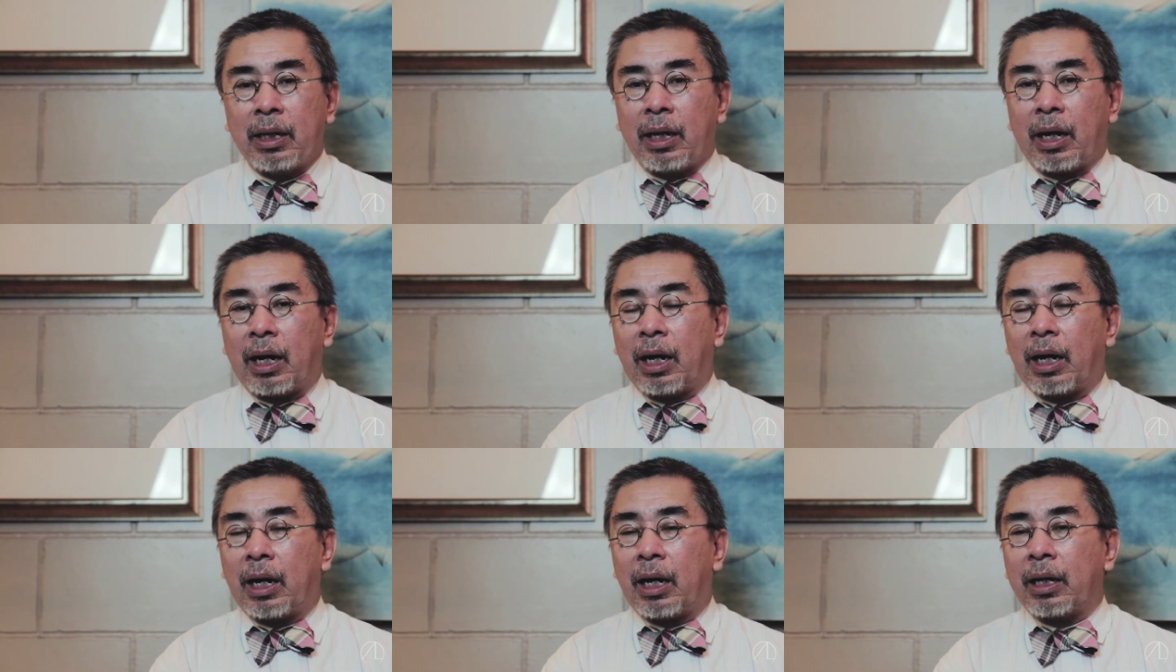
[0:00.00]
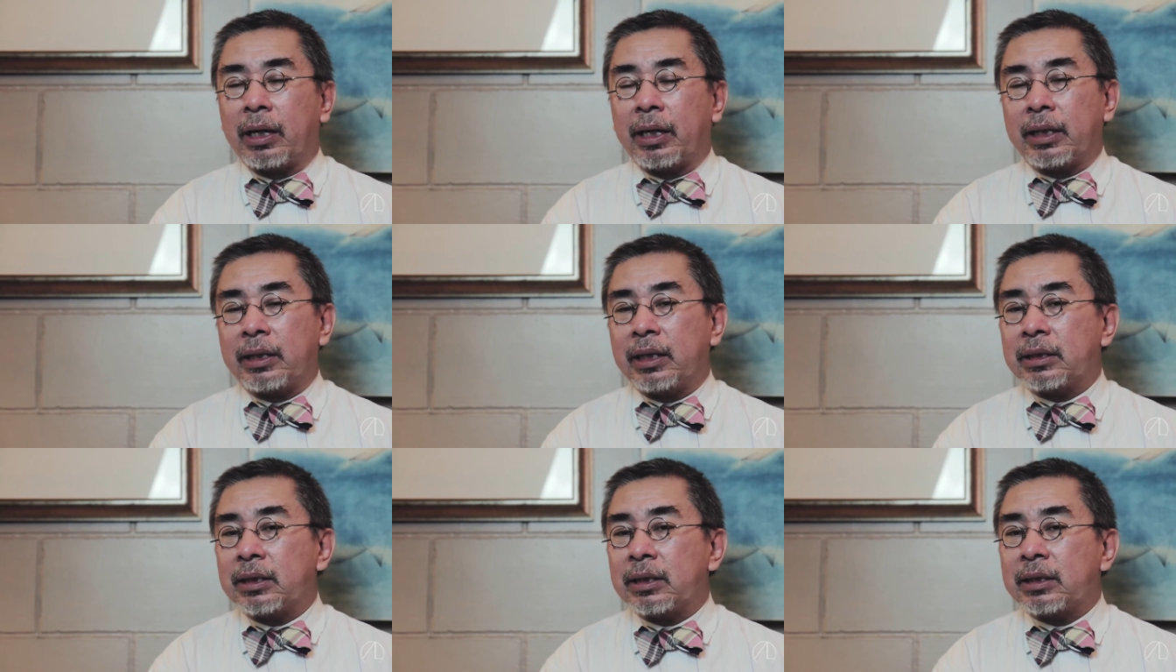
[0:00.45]

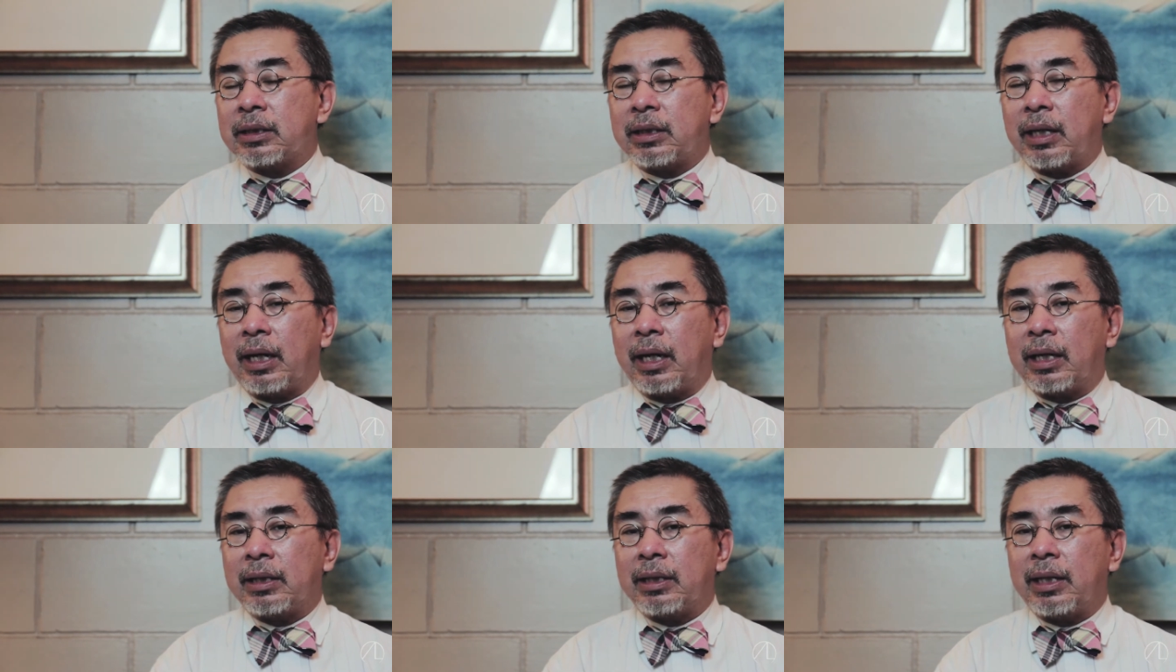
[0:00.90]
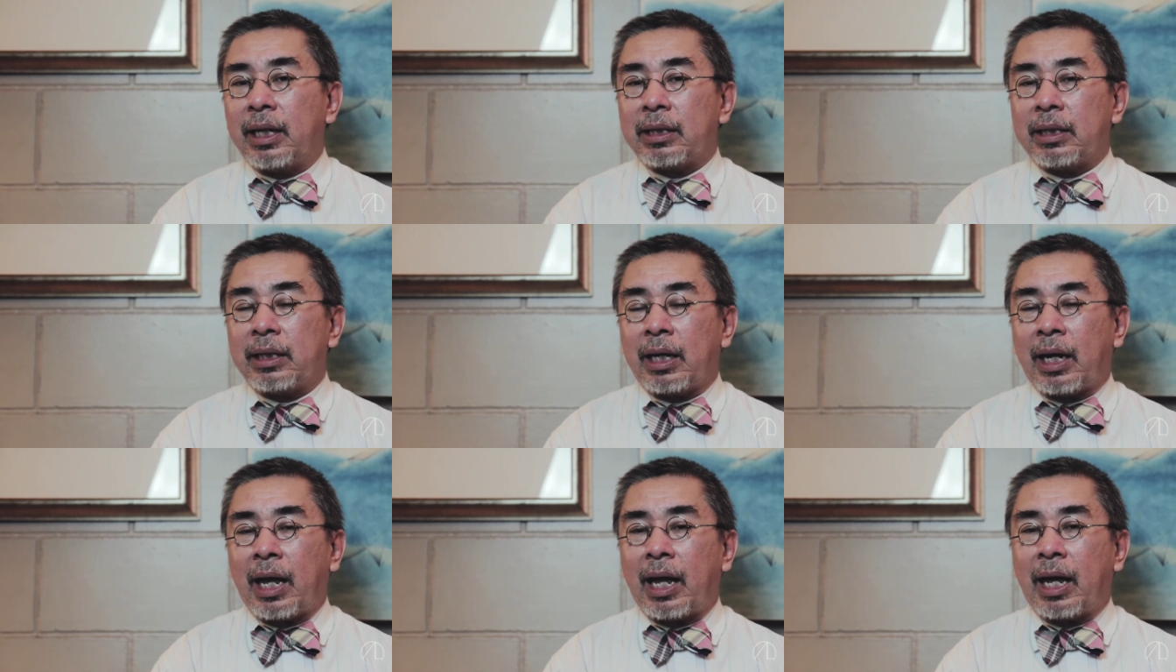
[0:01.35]
It is a style that
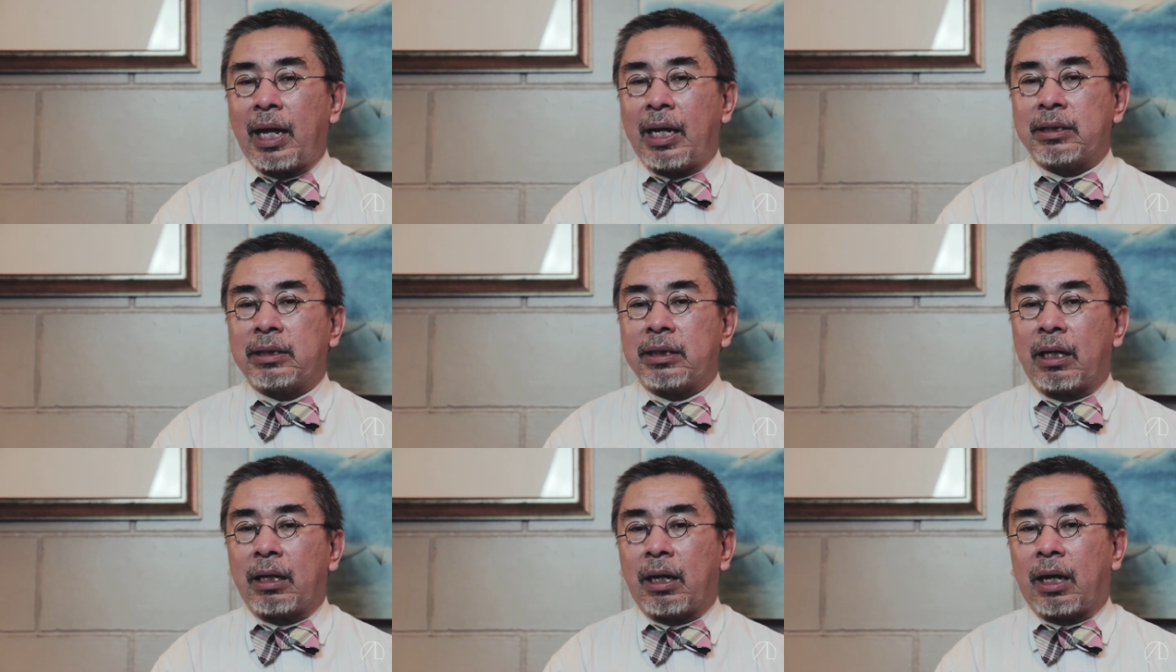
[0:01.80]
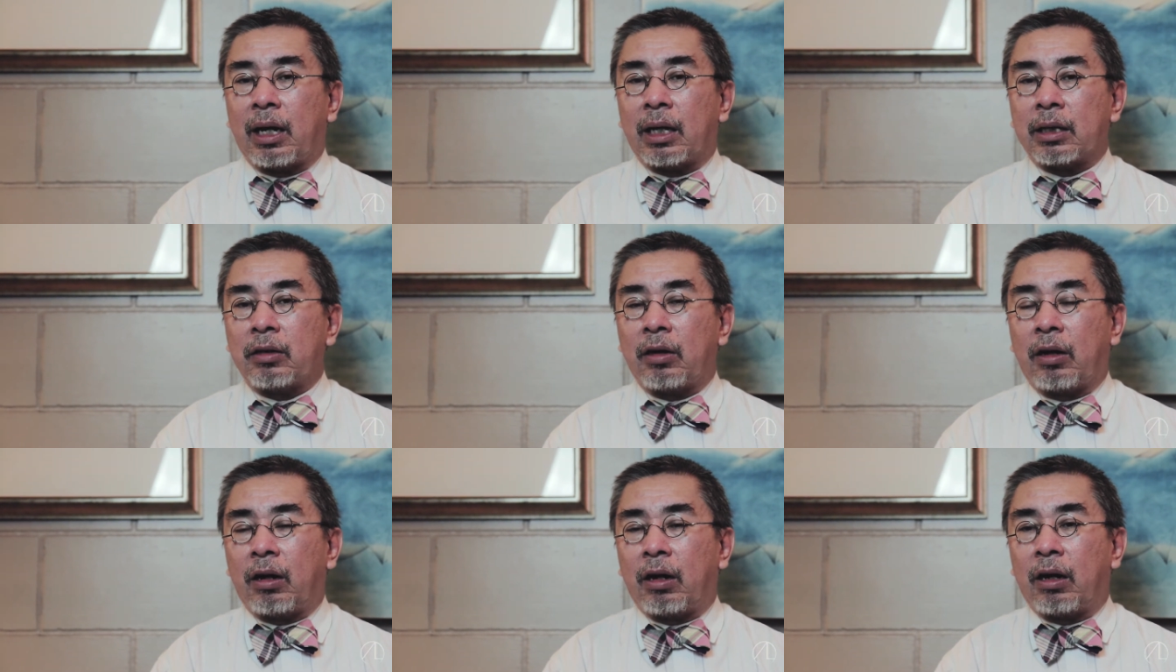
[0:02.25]
has a
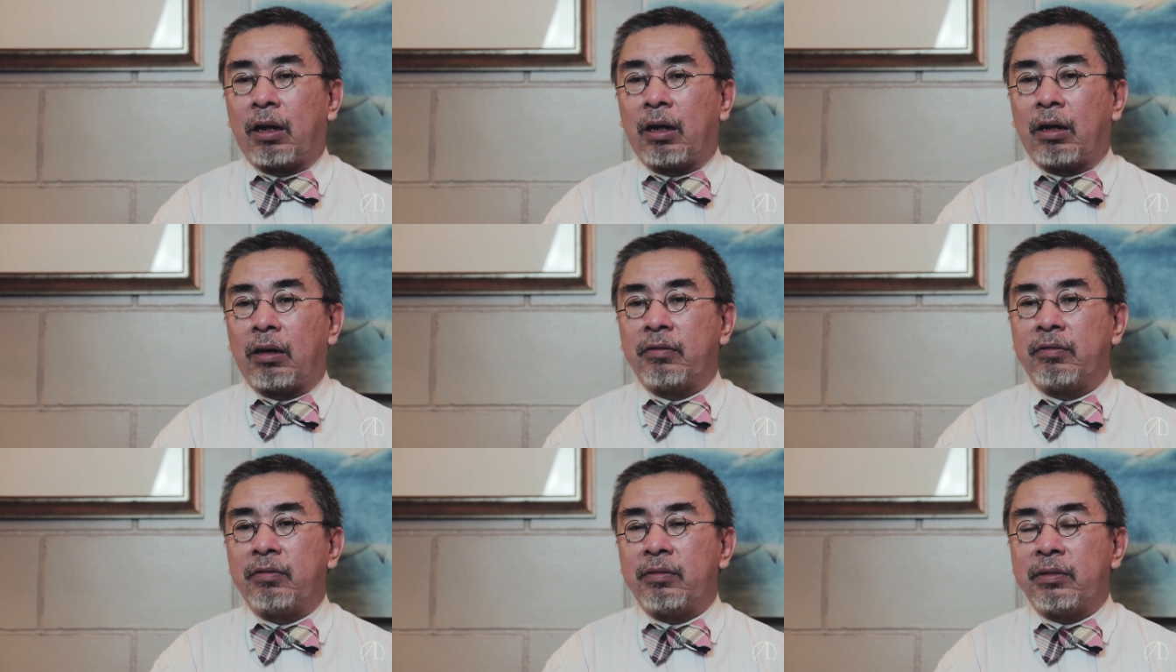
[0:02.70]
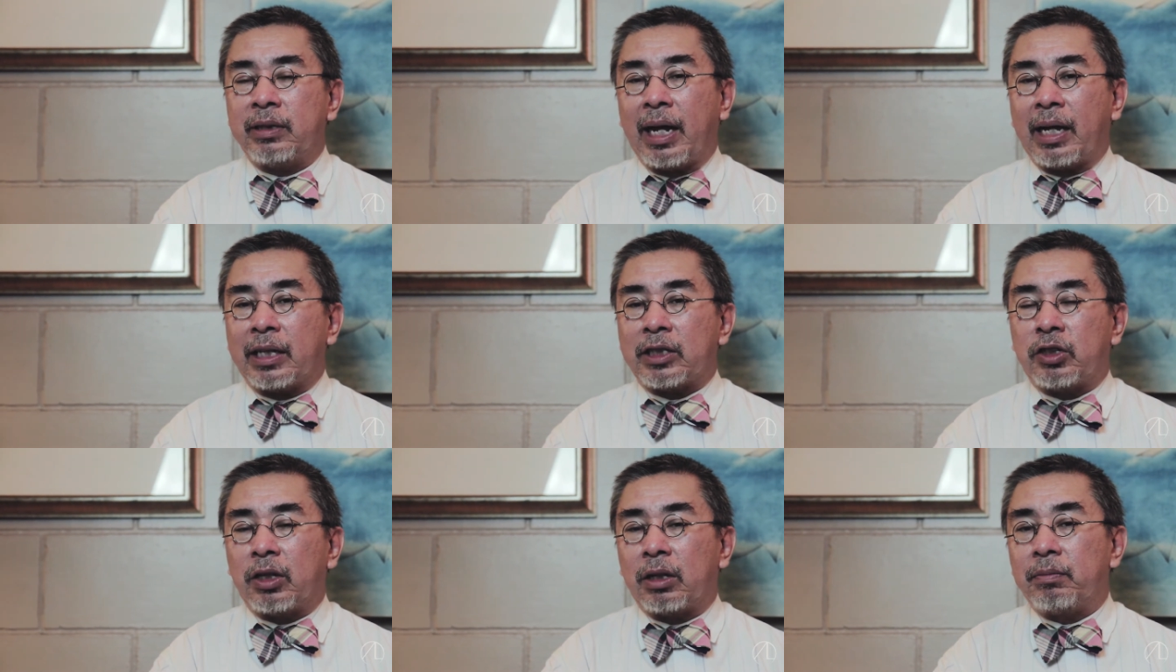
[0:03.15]
lot of
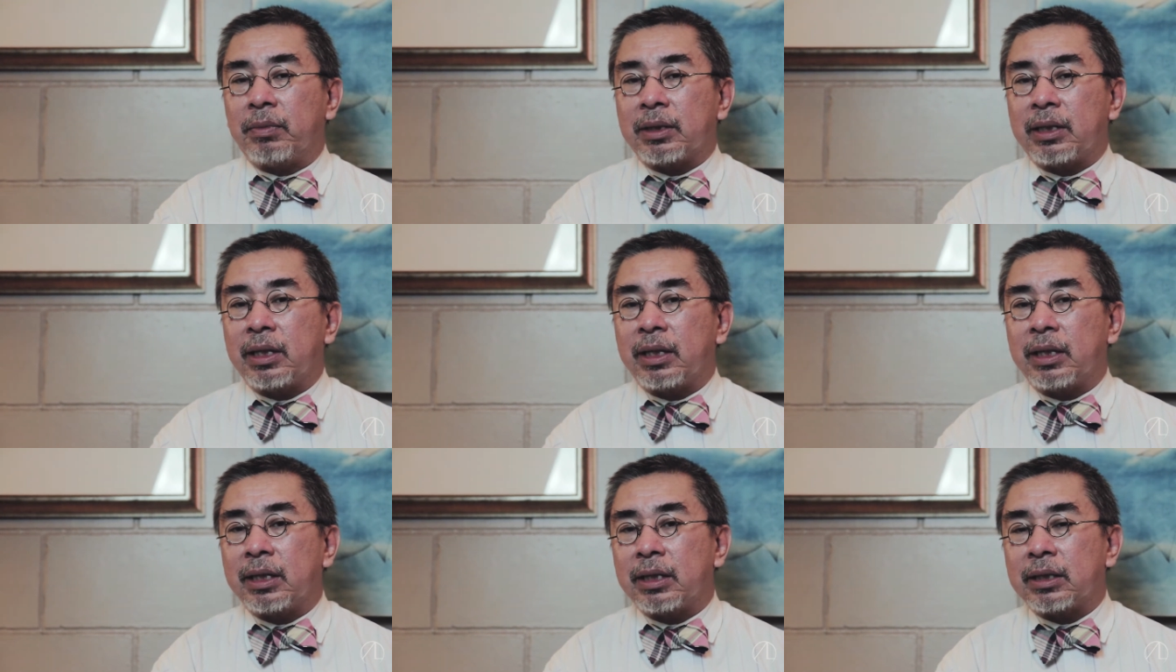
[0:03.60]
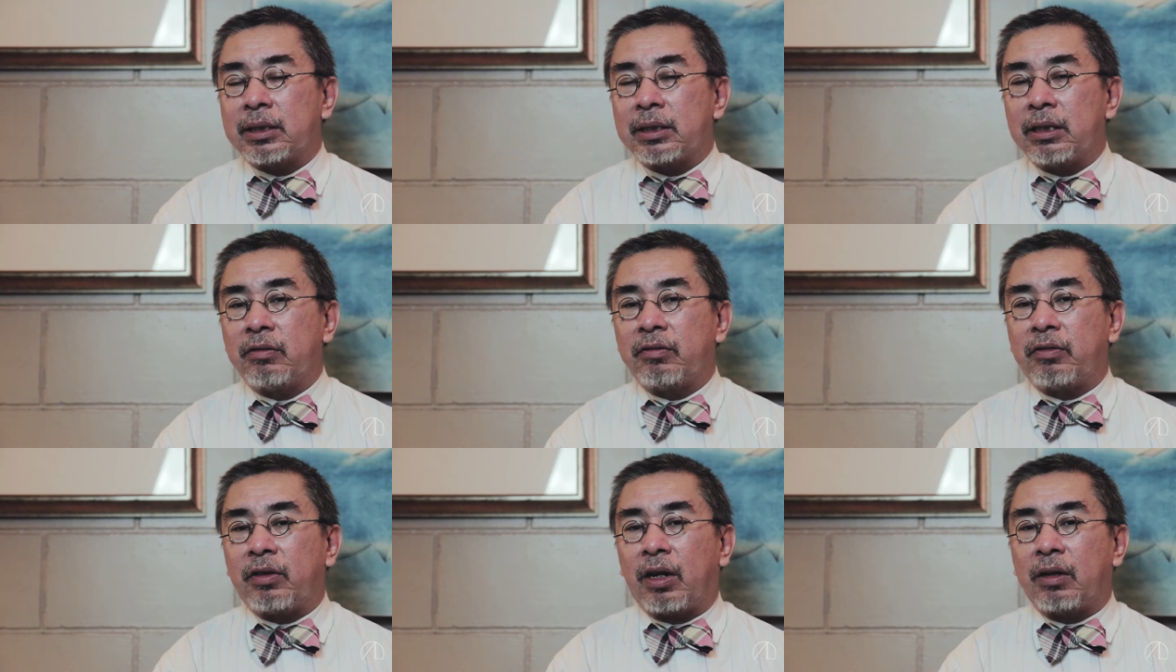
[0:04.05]
natural materials
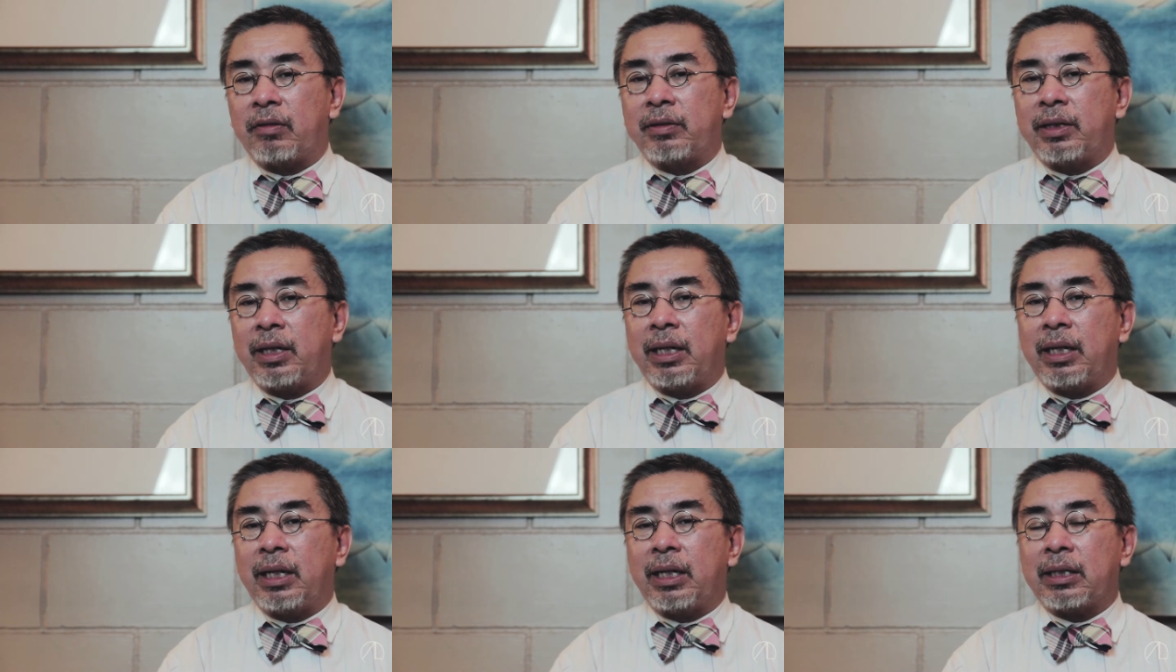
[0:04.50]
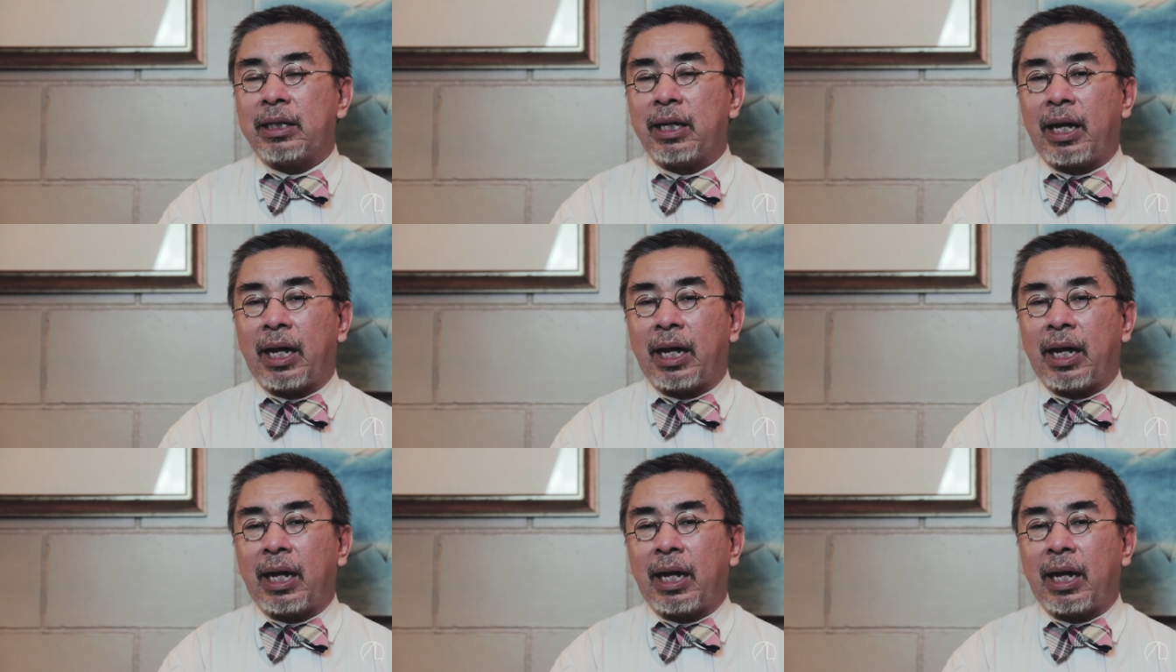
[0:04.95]
involved in it,